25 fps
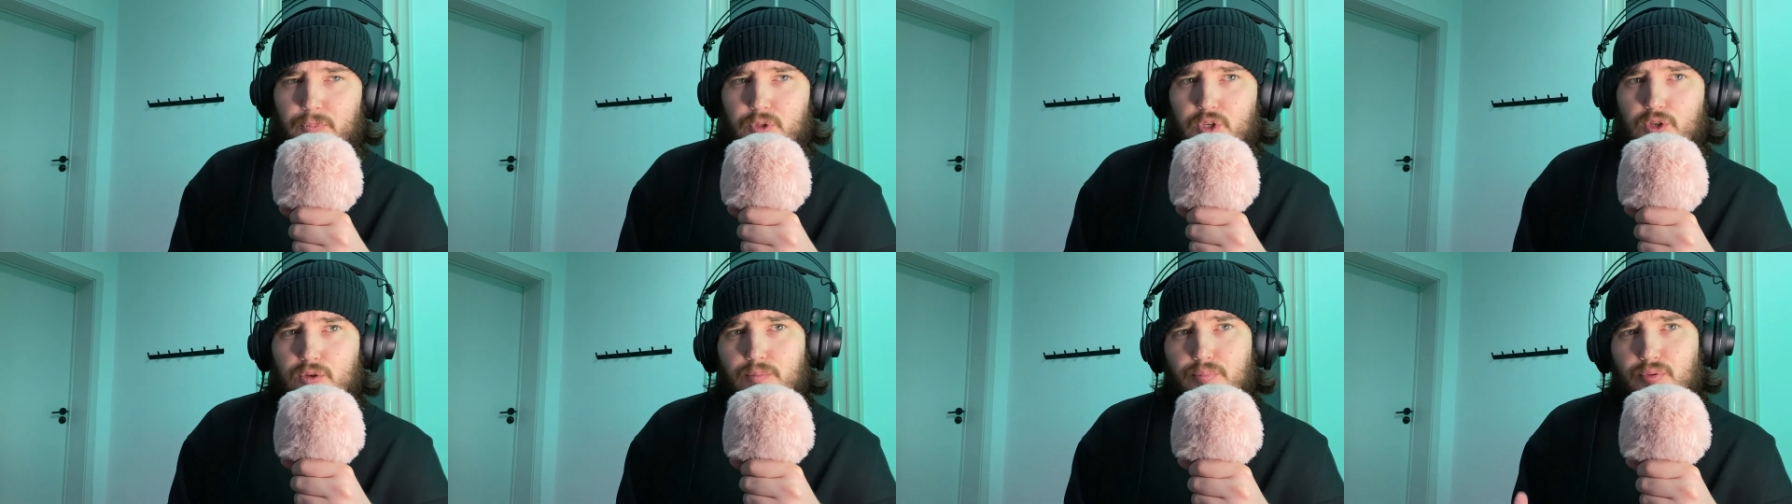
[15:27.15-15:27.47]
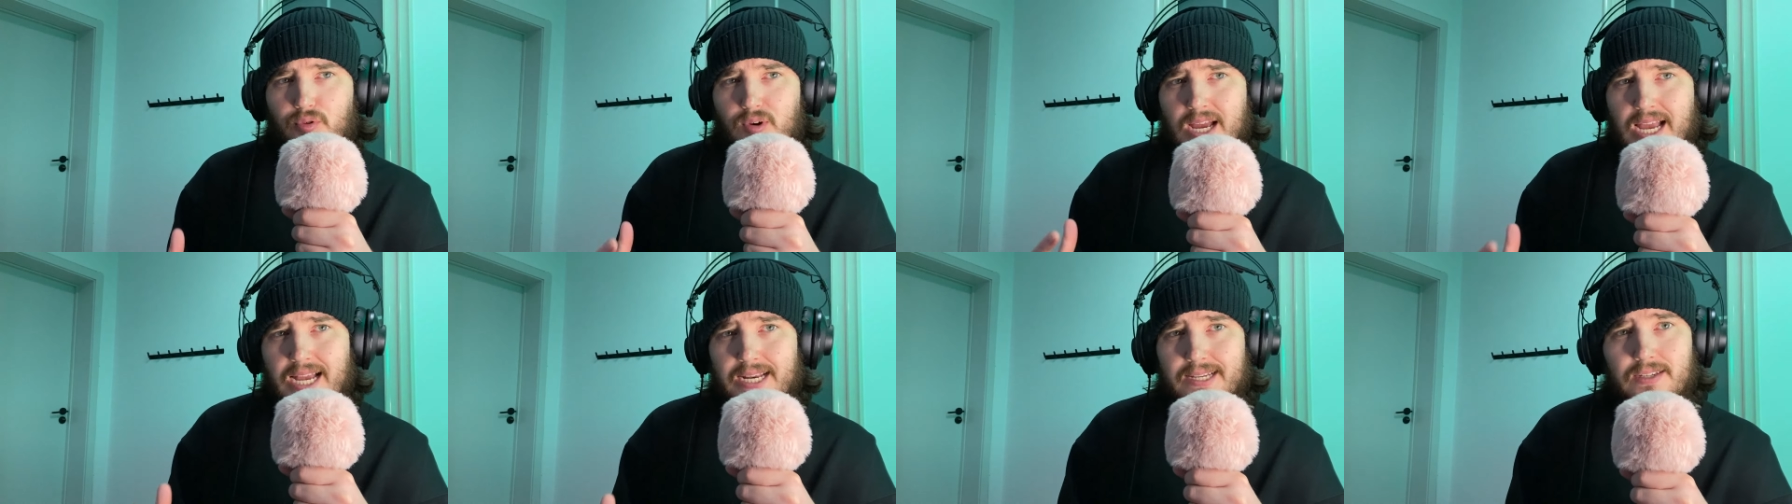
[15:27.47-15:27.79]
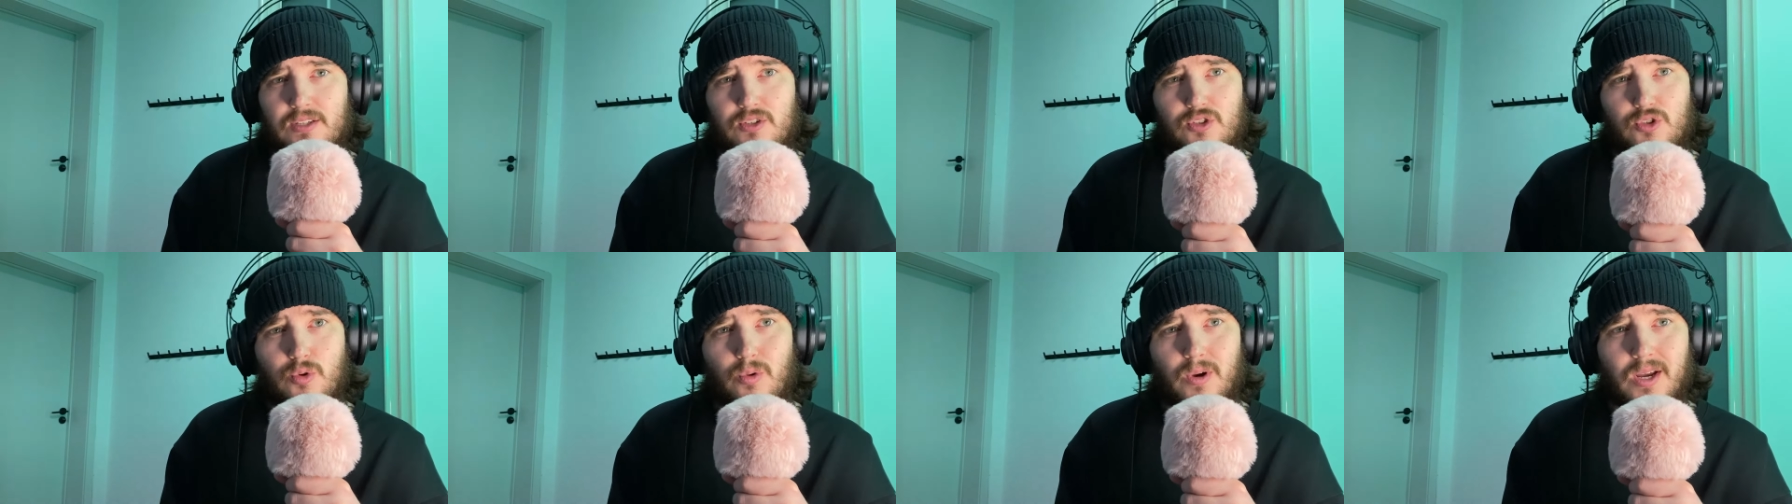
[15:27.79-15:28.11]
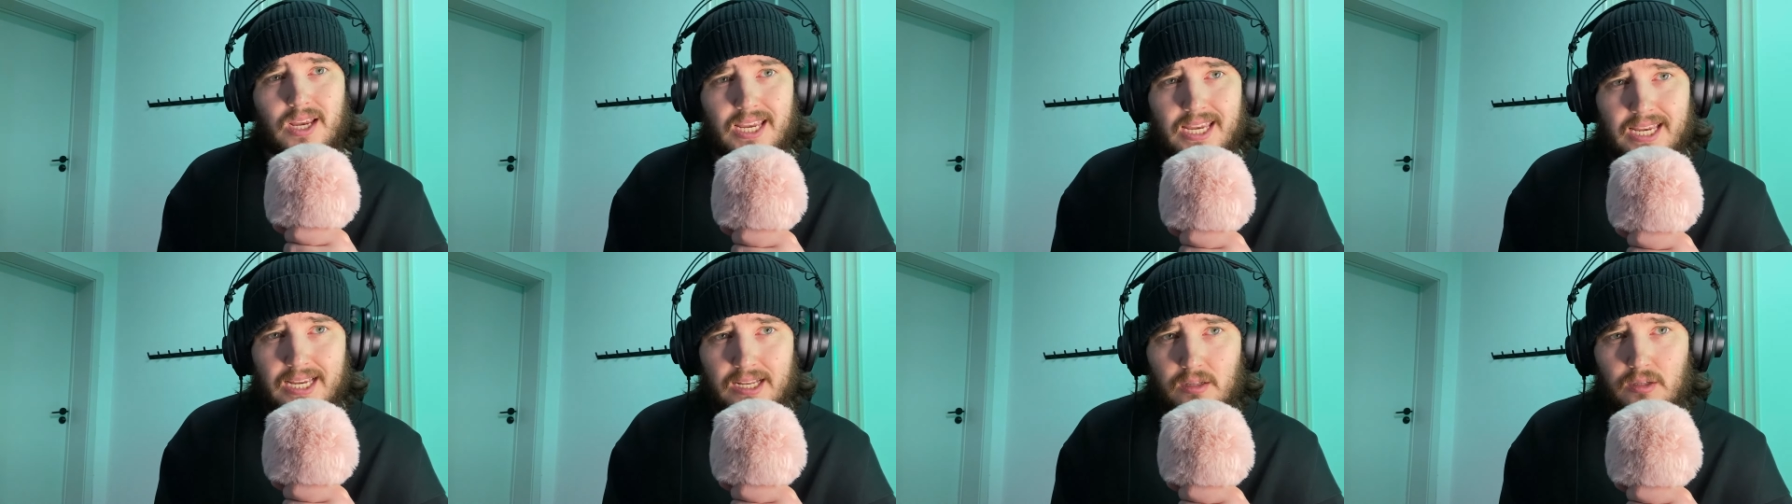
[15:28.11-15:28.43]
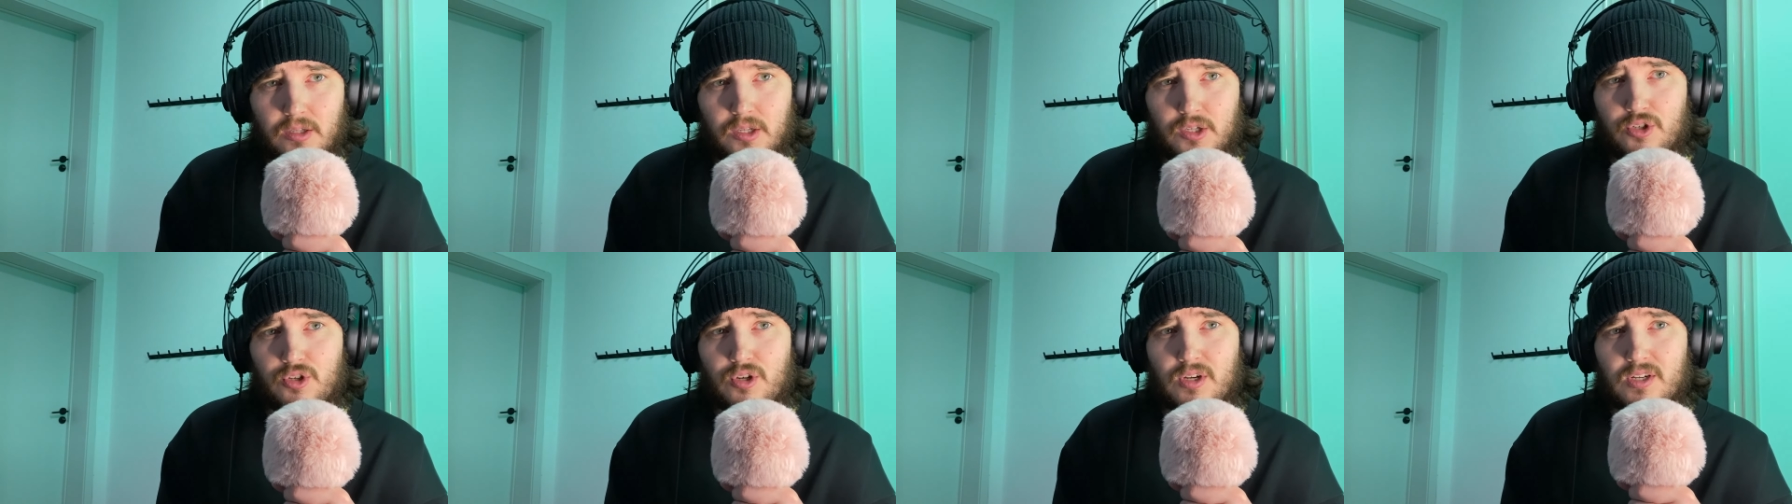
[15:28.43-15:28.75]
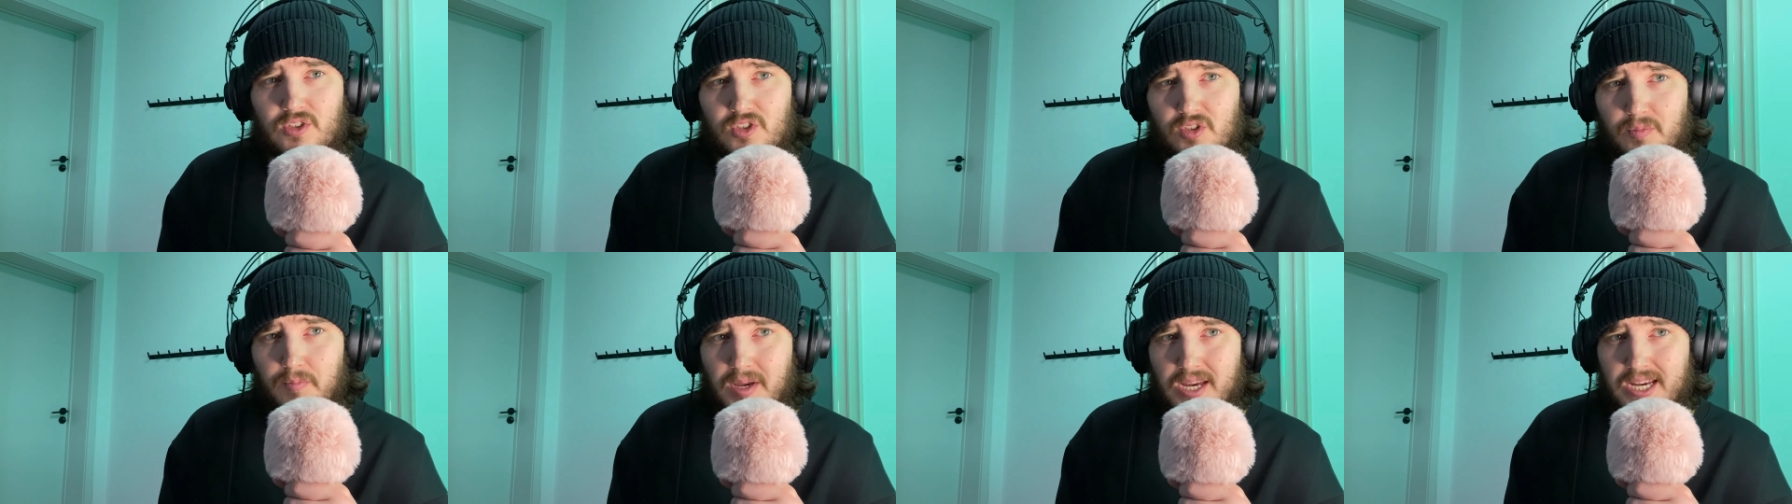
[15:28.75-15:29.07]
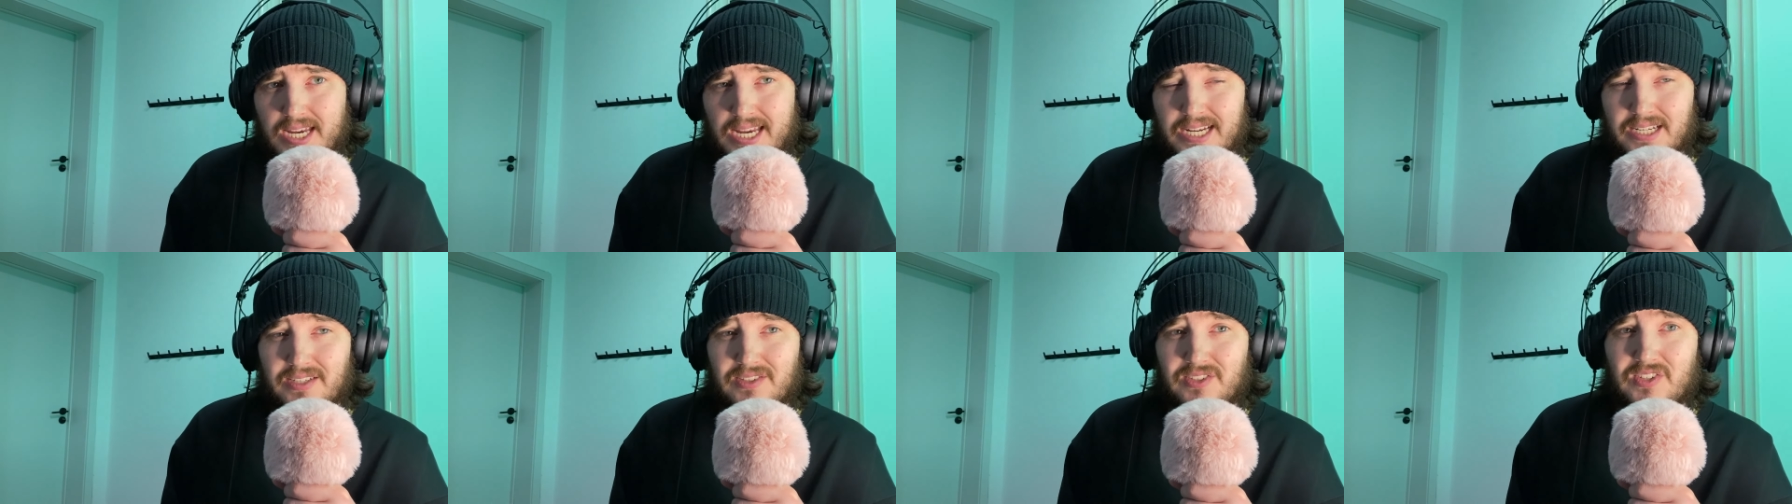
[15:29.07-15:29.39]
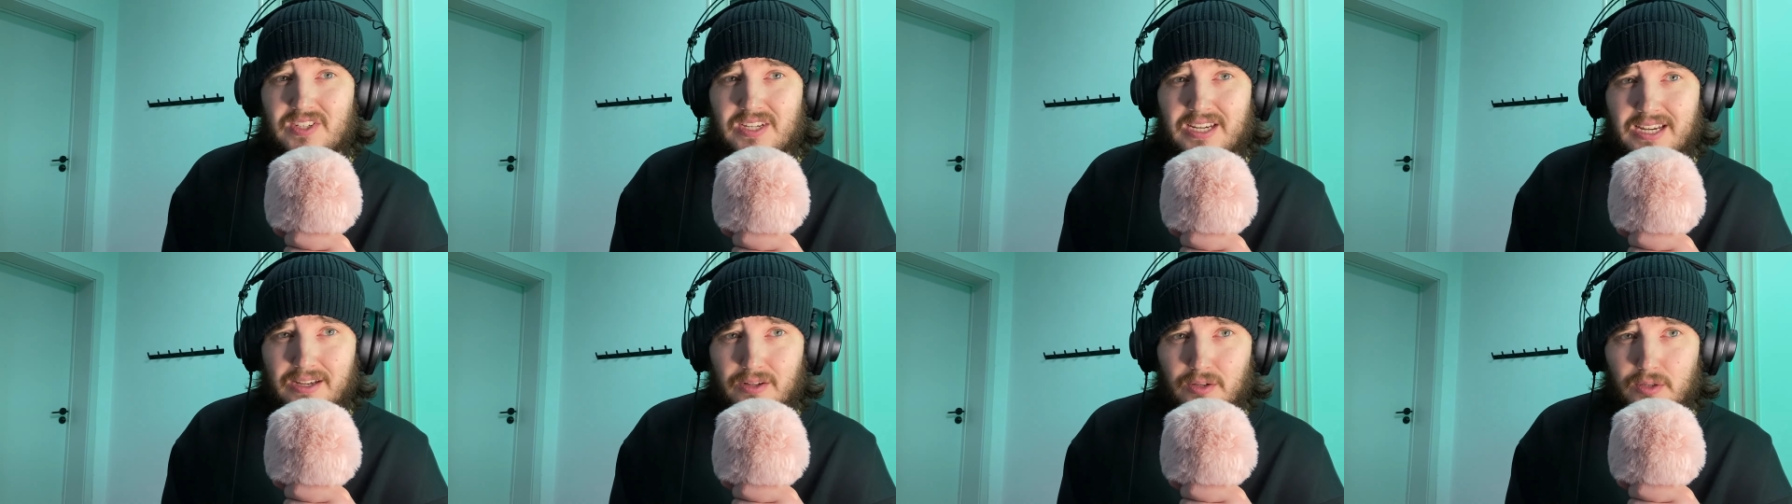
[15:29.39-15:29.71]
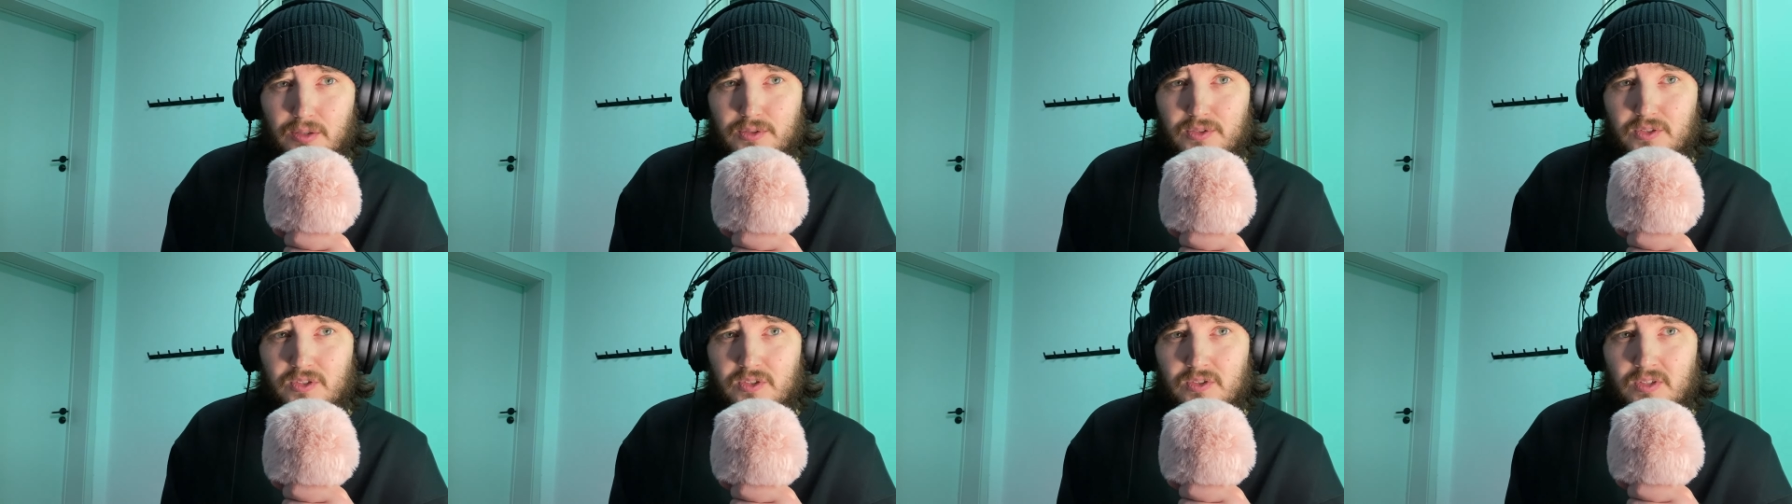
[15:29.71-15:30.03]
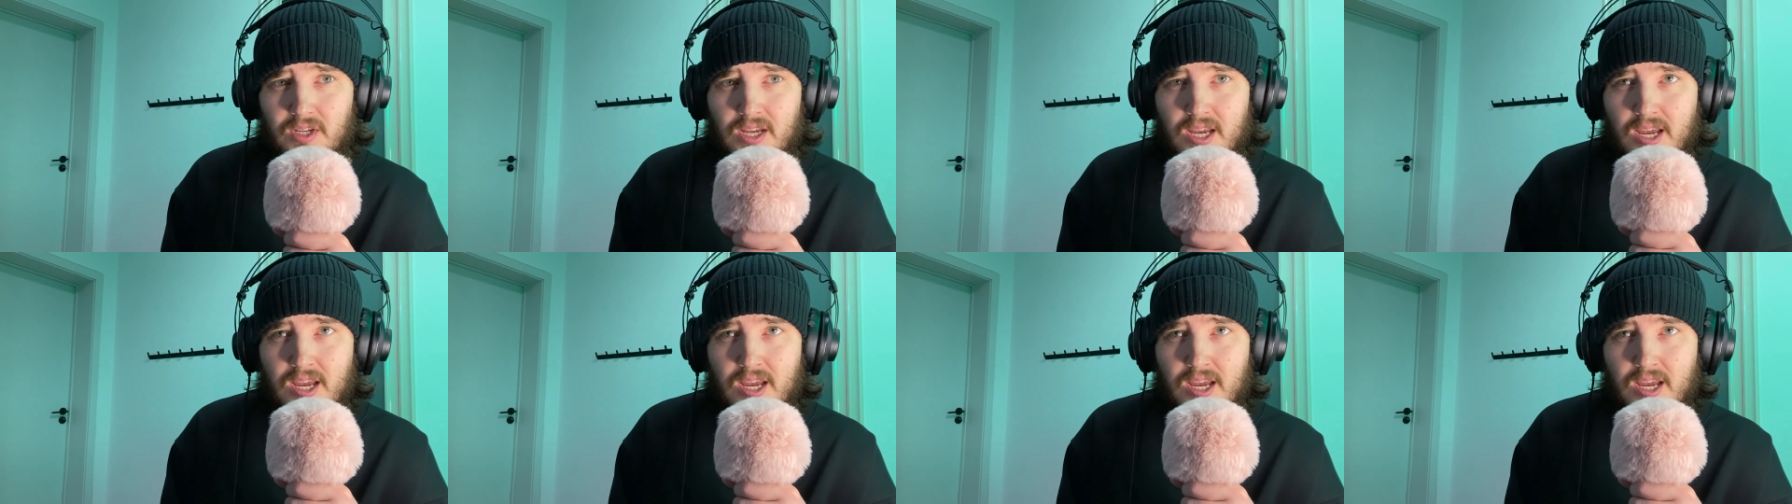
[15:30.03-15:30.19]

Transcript: to practice your English speaking skills,